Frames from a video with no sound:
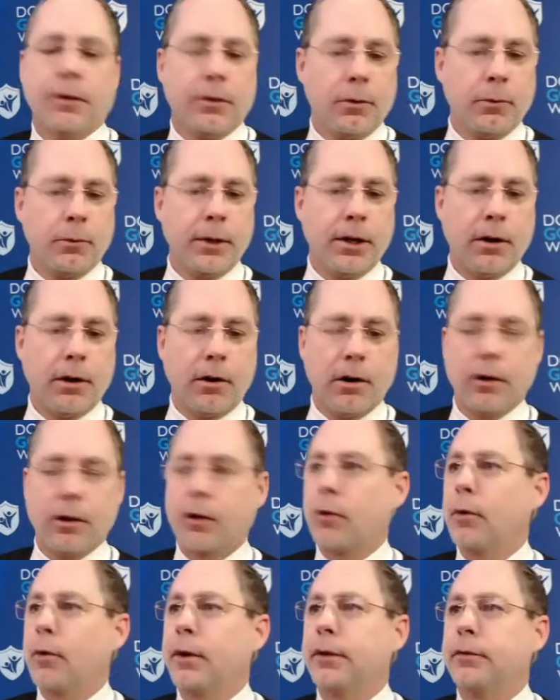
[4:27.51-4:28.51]
we are
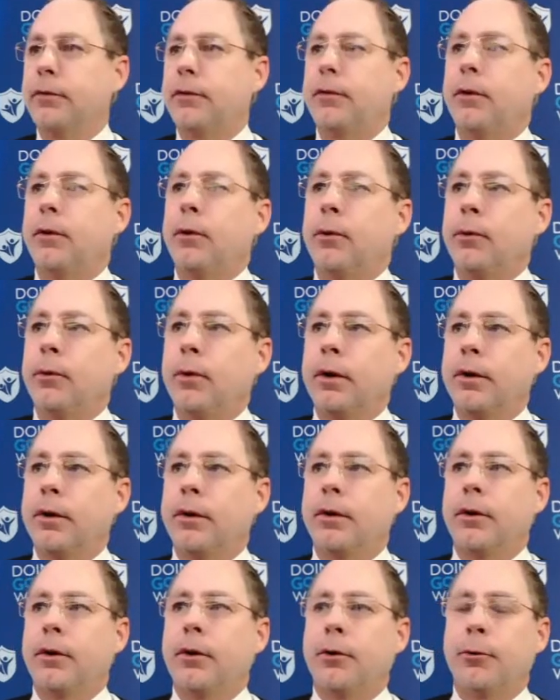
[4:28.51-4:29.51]
going to
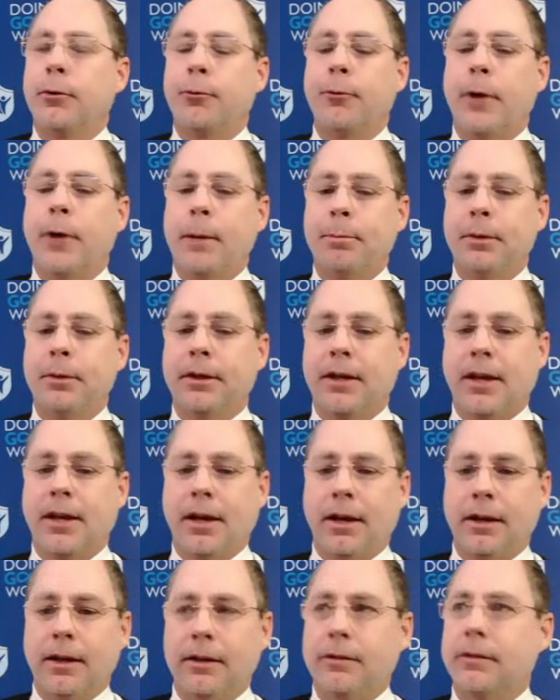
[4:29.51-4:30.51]

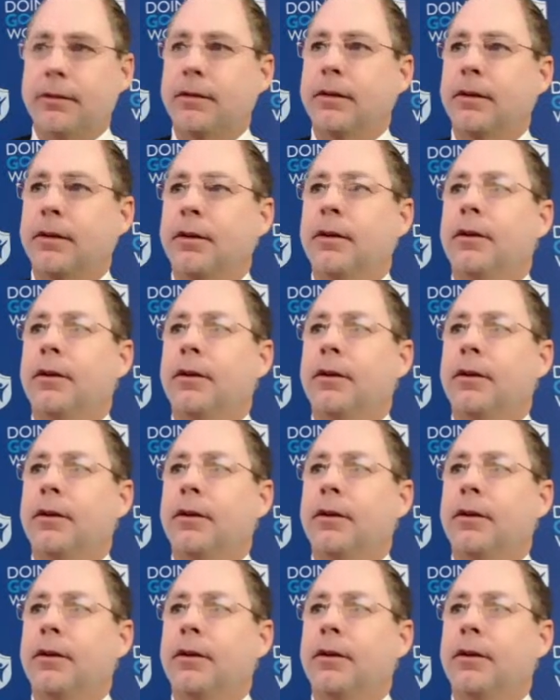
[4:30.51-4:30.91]
replicate